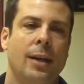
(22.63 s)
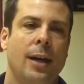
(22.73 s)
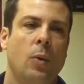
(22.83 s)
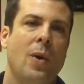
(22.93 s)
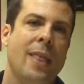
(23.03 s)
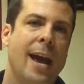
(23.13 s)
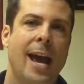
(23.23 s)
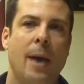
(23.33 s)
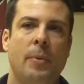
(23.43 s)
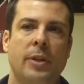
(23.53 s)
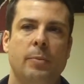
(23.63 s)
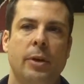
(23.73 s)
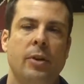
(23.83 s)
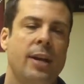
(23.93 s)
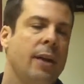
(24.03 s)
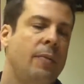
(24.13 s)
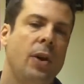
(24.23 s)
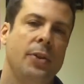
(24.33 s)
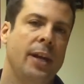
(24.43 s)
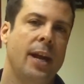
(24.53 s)
uh, when that happens, but you can't
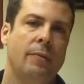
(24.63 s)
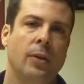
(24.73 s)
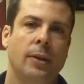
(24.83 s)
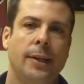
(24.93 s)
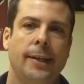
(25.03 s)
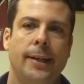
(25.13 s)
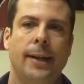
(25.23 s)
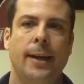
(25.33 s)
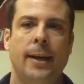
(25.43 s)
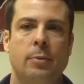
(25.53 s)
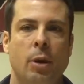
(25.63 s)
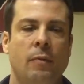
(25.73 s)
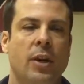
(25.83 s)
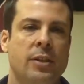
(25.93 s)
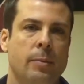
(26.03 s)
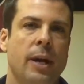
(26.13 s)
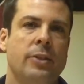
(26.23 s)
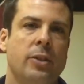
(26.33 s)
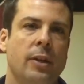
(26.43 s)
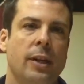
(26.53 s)
fault the effort. Uh, it's been a fun
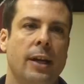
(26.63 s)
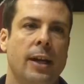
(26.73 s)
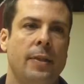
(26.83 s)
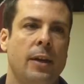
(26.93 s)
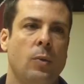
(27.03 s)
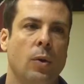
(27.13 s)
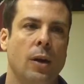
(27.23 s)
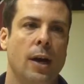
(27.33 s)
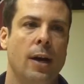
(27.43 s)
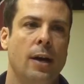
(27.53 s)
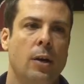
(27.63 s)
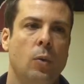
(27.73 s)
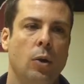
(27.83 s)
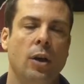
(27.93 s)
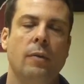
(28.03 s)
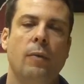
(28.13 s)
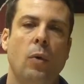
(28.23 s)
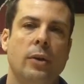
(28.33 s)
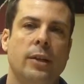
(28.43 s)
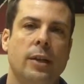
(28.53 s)
semester, and, and I think we're, uh, we're looking
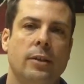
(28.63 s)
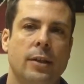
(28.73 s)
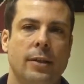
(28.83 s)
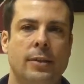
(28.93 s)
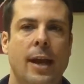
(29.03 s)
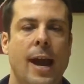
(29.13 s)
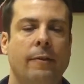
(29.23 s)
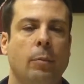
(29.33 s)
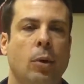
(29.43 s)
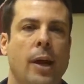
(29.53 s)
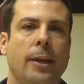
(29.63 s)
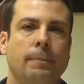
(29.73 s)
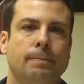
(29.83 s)
forward to, to, to after break.